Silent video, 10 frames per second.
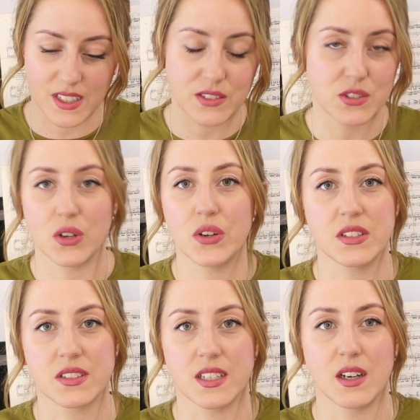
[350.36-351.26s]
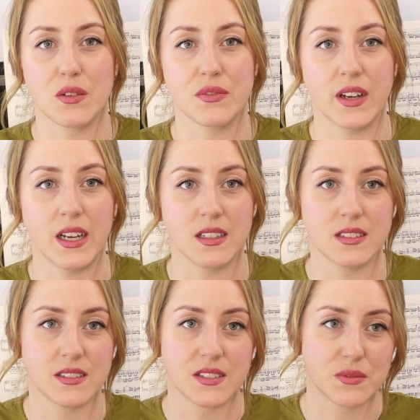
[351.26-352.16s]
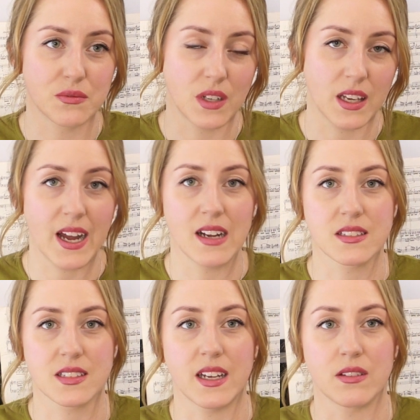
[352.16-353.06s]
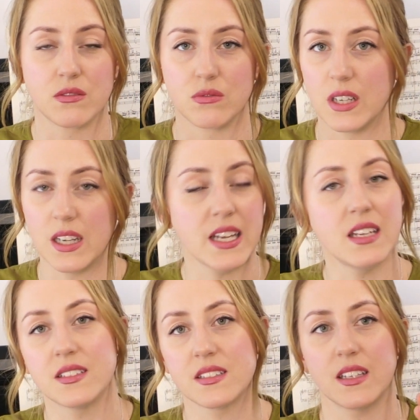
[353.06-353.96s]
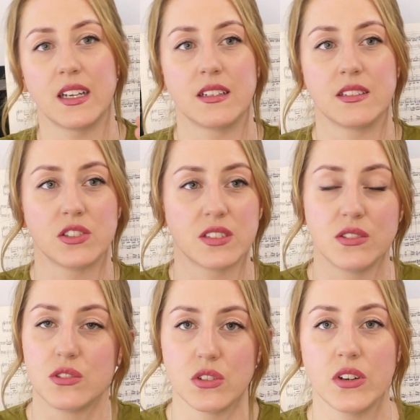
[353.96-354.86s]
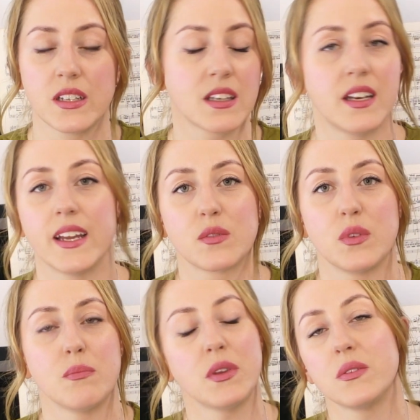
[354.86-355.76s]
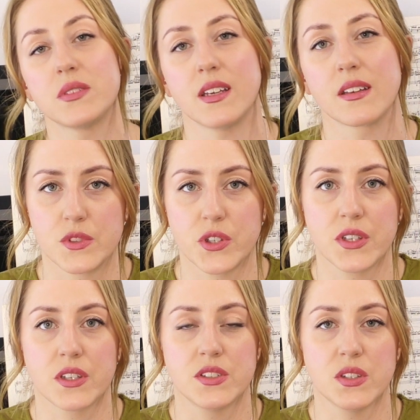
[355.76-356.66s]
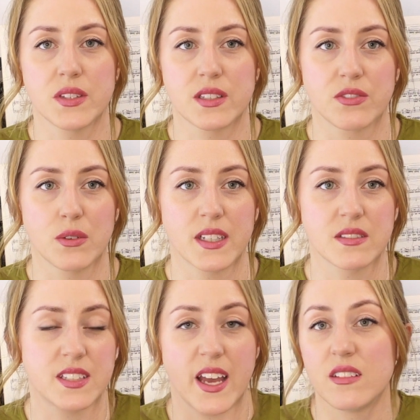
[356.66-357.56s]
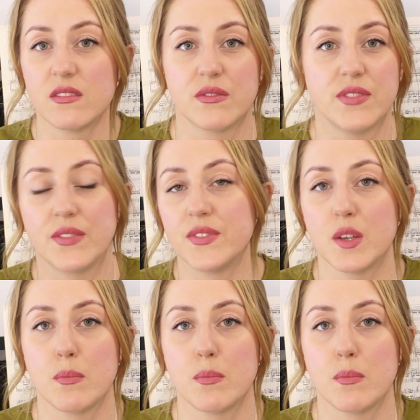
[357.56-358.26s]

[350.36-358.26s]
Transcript: enjoy yourself and relax and release and just enjoy and connect with music. So you could do this for like 10-15